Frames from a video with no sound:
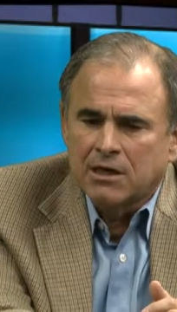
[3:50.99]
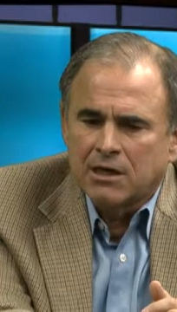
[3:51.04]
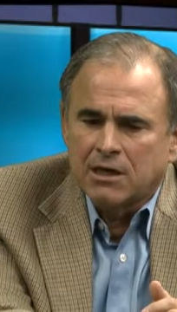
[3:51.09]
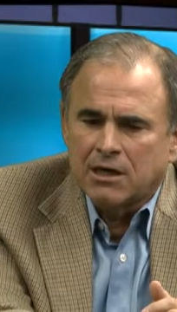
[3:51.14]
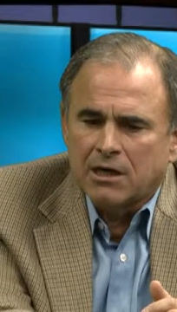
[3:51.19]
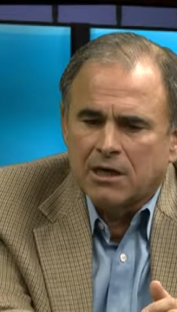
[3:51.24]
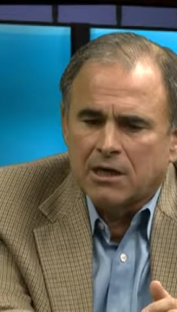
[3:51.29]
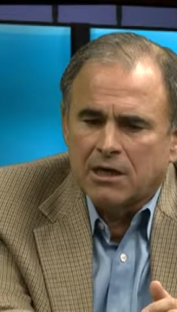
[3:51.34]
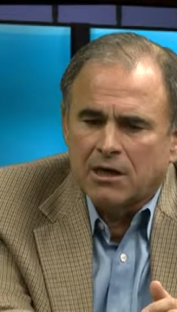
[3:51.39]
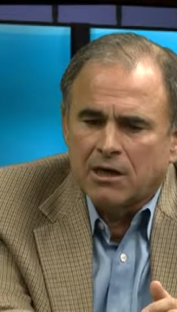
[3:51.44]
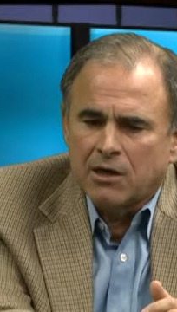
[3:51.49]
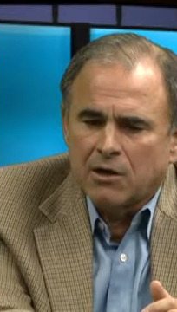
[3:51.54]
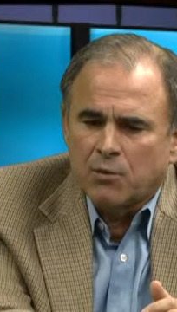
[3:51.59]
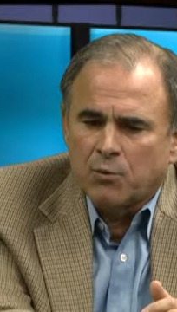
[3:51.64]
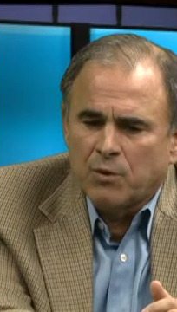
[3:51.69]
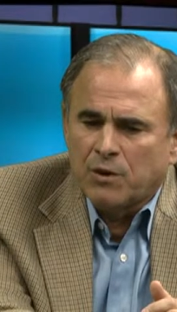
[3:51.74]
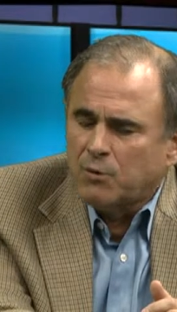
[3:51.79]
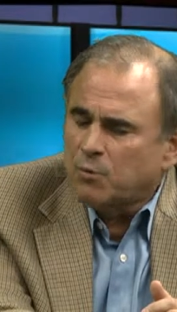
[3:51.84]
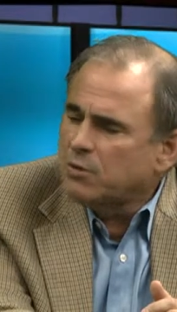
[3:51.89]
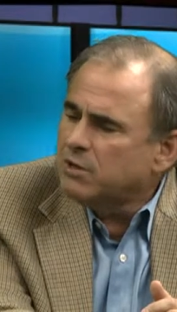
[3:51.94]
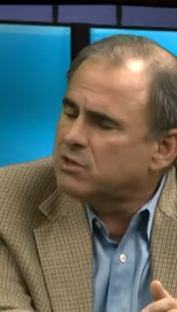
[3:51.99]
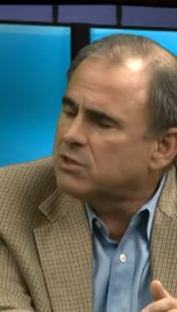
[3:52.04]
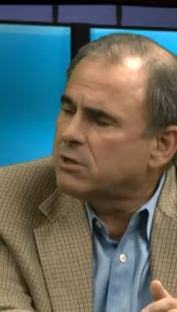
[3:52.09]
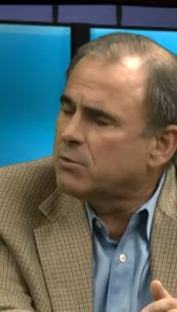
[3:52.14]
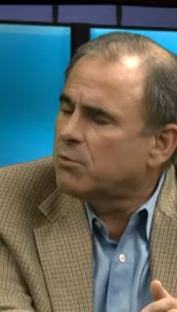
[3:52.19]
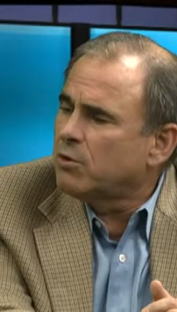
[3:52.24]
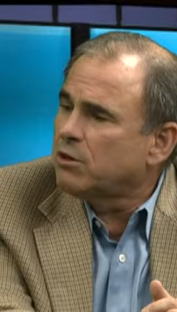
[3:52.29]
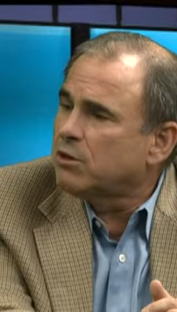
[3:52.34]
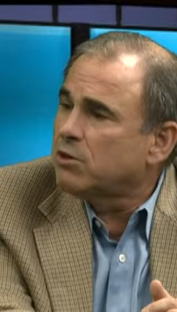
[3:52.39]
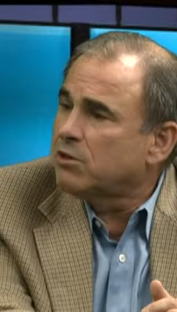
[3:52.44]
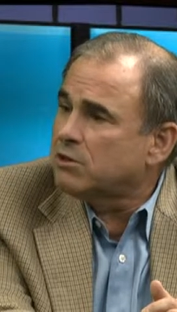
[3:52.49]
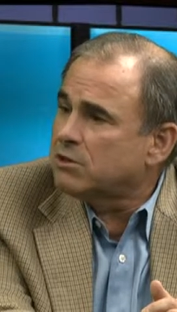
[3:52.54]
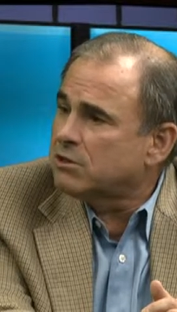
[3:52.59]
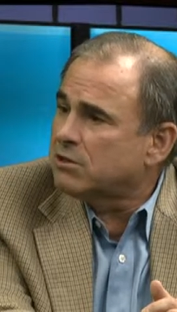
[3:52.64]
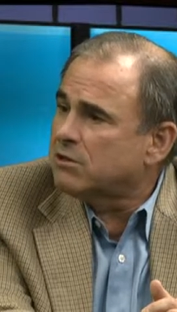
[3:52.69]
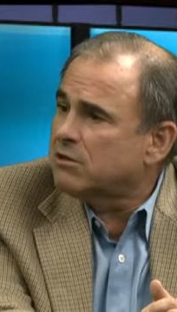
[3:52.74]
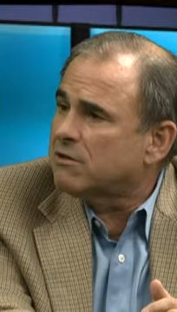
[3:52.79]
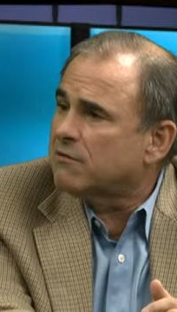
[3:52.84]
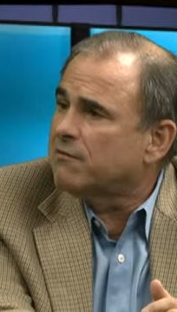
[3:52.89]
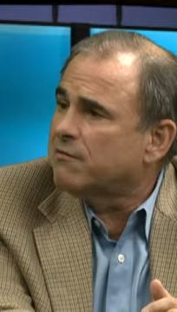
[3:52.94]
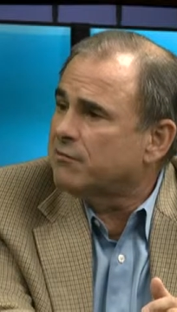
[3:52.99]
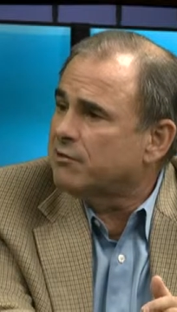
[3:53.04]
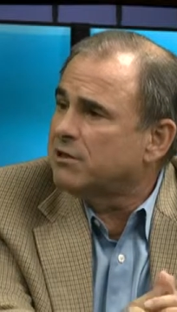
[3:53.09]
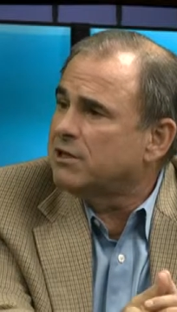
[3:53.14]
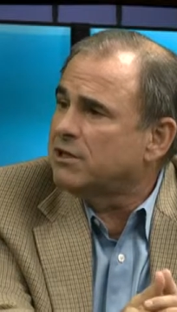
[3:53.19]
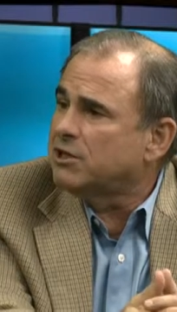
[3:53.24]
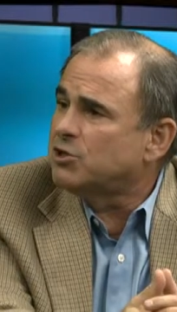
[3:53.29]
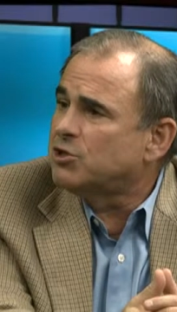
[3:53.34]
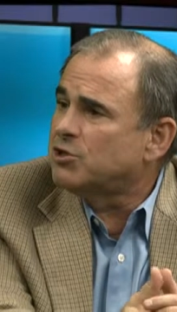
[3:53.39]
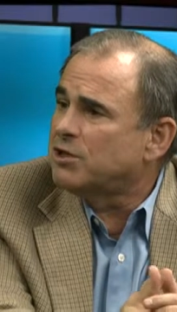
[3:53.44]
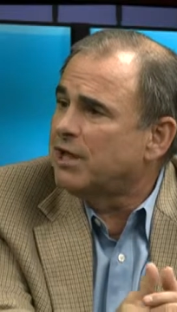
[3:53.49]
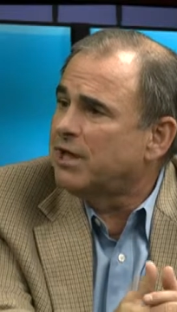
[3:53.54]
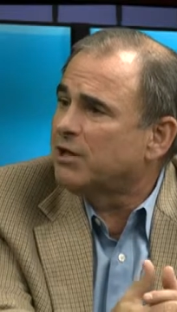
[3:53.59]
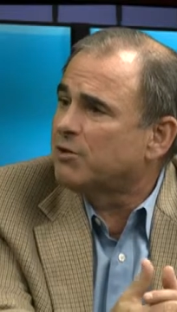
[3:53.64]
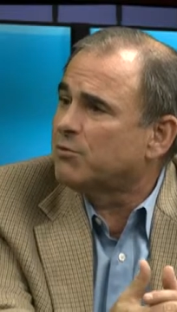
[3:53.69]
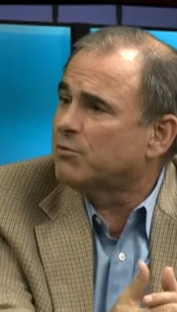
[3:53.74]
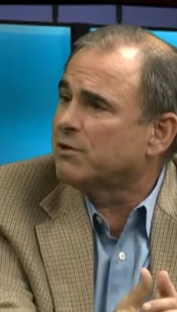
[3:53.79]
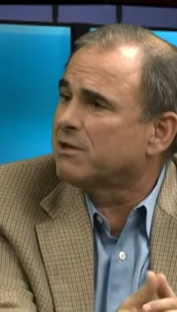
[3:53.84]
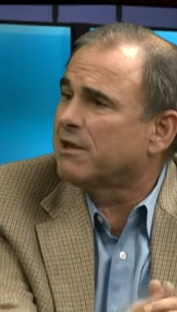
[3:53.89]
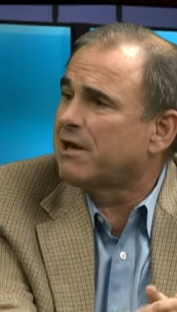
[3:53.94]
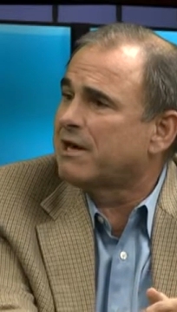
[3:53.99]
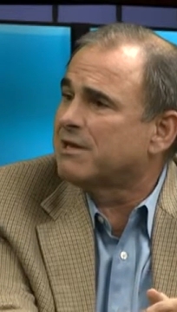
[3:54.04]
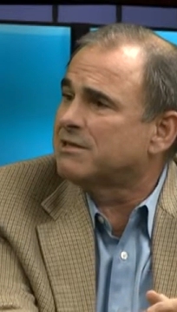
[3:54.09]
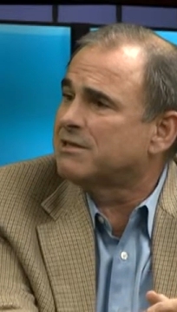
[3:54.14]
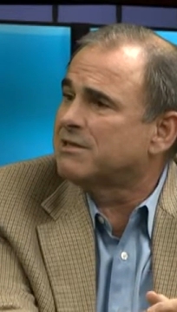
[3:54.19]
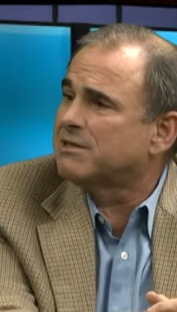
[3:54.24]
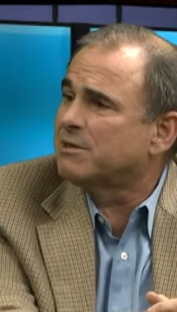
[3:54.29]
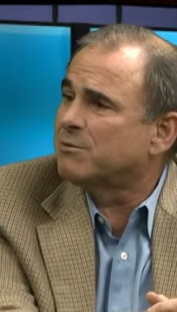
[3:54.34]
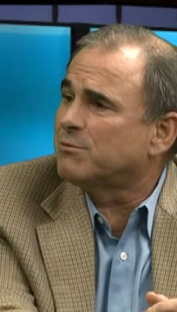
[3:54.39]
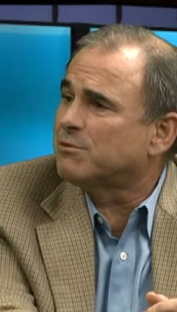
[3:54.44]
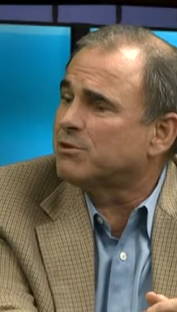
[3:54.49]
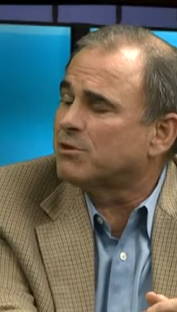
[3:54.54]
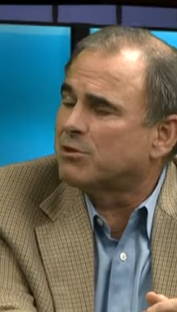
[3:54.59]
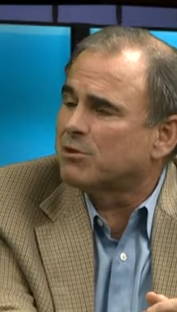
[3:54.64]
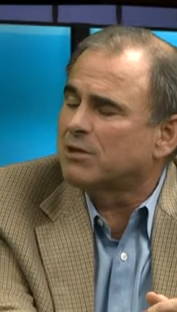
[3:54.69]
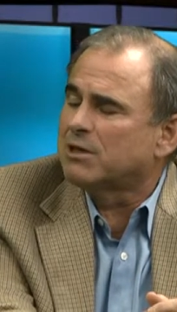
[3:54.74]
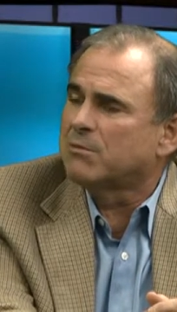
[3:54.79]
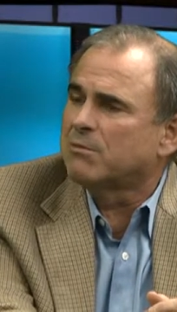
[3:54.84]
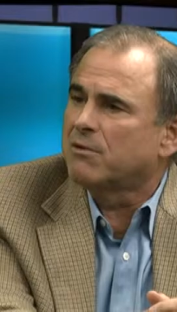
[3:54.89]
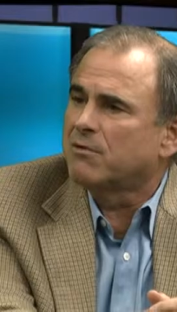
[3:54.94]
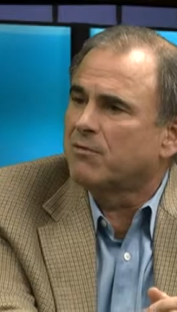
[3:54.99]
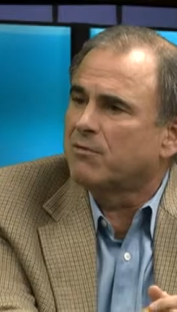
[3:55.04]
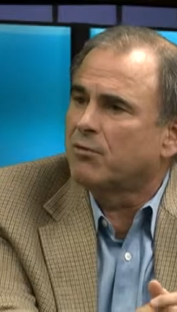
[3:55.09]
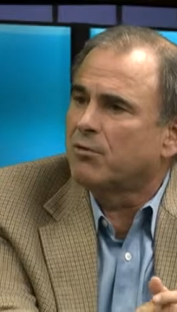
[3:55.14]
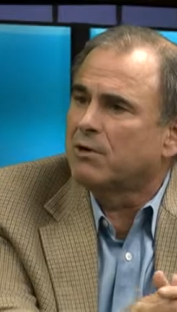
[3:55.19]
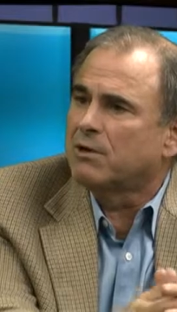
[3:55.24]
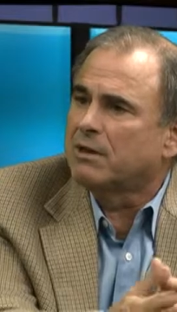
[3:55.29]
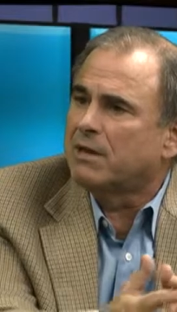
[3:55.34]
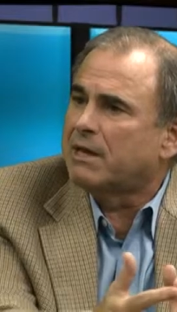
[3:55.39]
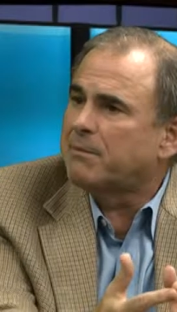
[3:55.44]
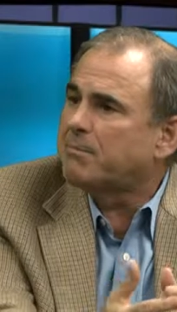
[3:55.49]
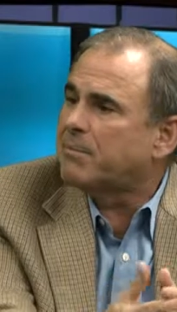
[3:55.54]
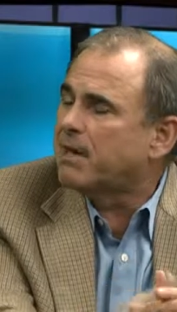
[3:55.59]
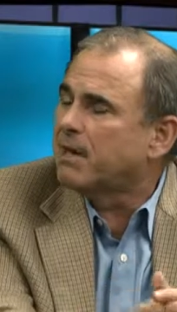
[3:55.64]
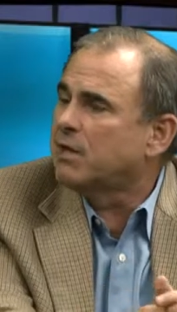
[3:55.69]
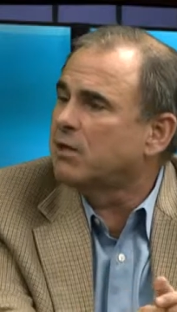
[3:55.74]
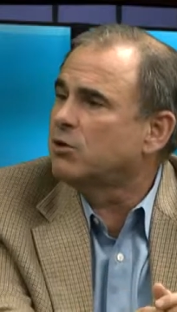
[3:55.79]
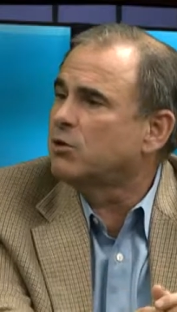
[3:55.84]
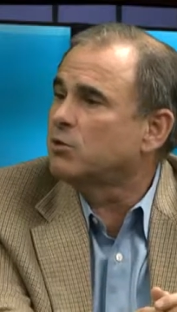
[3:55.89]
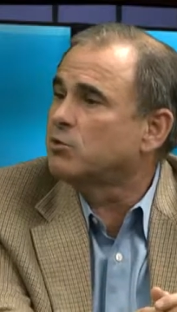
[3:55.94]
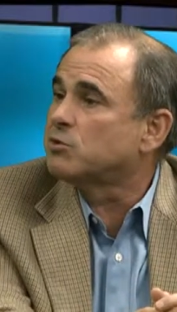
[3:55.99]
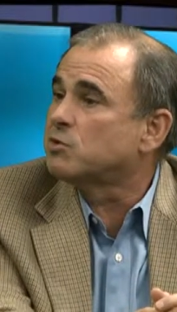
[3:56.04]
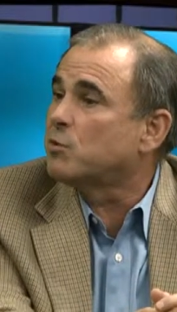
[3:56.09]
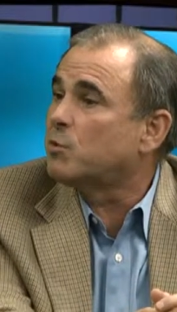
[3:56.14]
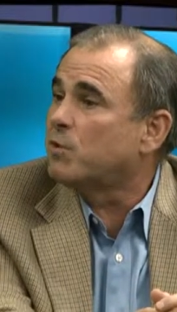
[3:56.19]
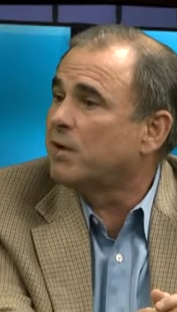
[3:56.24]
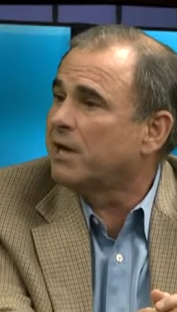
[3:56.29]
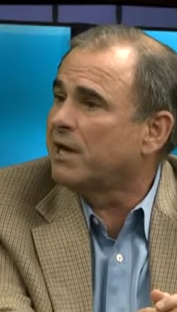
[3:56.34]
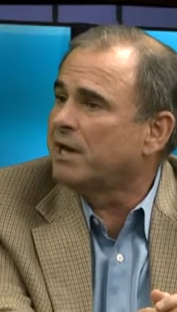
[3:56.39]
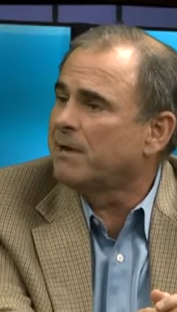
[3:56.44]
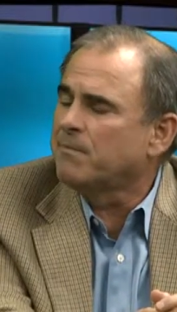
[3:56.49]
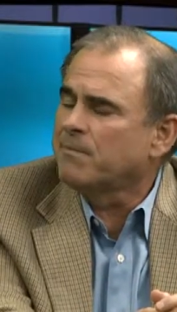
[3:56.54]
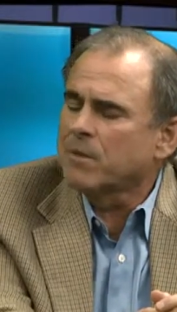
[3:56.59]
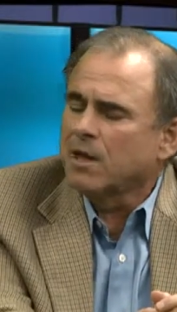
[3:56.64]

uh, when, when someone looks at their foot each day and realizes it was hurting before and that pain goes away,